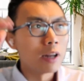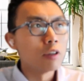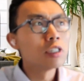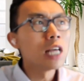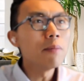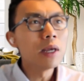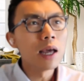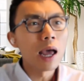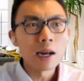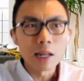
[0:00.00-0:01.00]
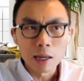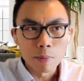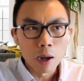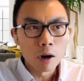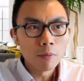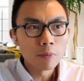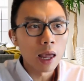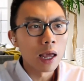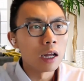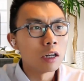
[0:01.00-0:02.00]
You sent me an email
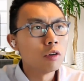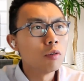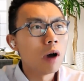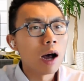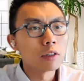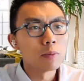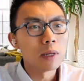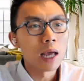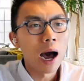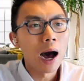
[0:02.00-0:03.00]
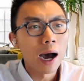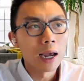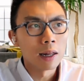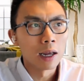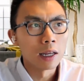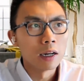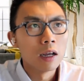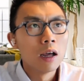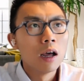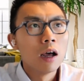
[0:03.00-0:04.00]
and you helped me highlight
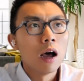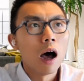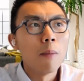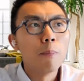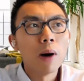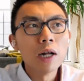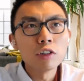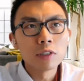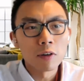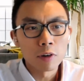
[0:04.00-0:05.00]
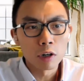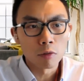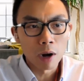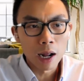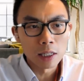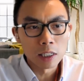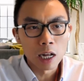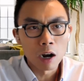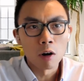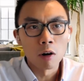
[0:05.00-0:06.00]
a bunch of different grants
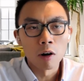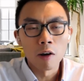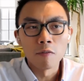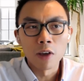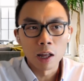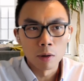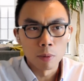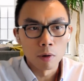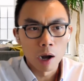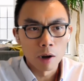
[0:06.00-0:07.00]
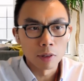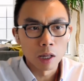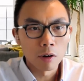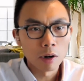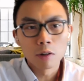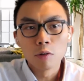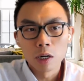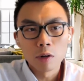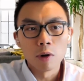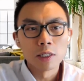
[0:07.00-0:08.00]
that are available out there,
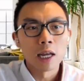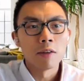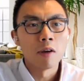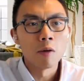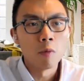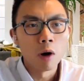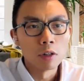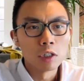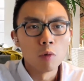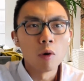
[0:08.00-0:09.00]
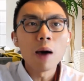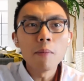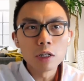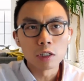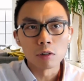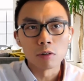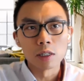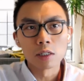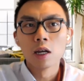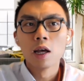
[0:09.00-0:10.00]
including ones that you have won. So what I'm going to do
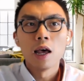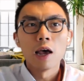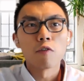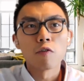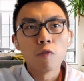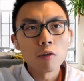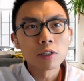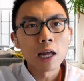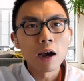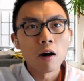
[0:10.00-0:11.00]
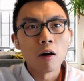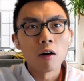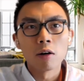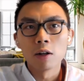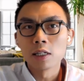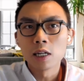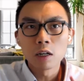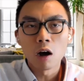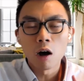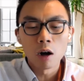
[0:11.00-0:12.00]
is, and for folks that are listening
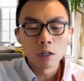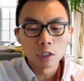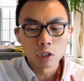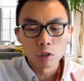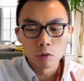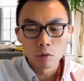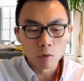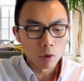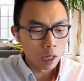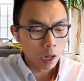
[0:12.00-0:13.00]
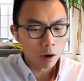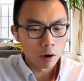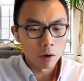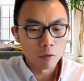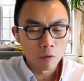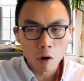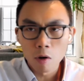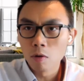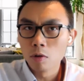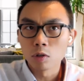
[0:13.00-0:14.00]
on to their
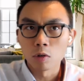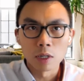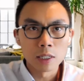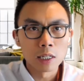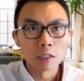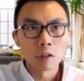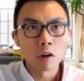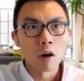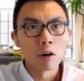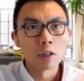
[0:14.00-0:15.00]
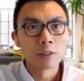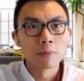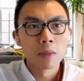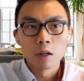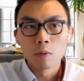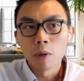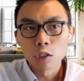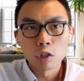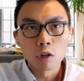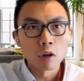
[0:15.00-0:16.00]
phones or listening to the cars, make
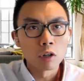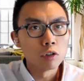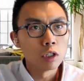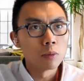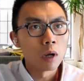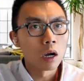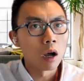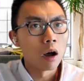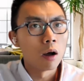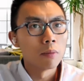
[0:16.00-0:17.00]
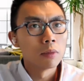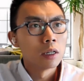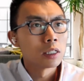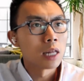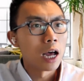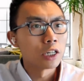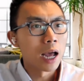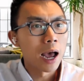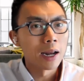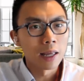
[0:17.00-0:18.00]
sure you go to
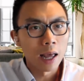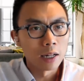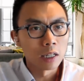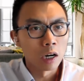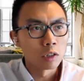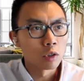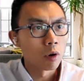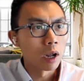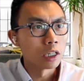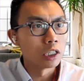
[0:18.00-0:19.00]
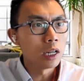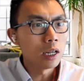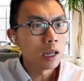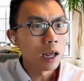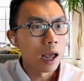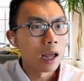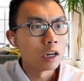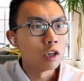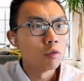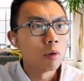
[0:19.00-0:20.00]
youtube.com/@Kent_HE, and
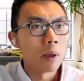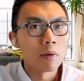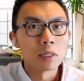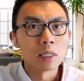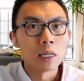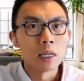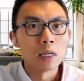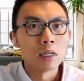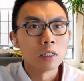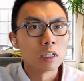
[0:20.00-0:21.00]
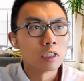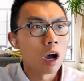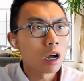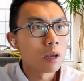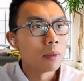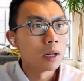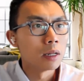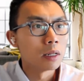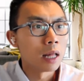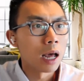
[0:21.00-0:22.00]
you will be able to see the
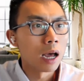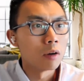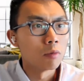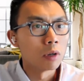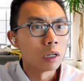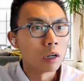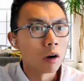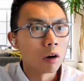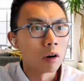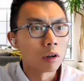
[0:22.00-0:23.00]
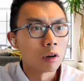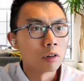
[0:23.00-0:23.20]
document that we are going to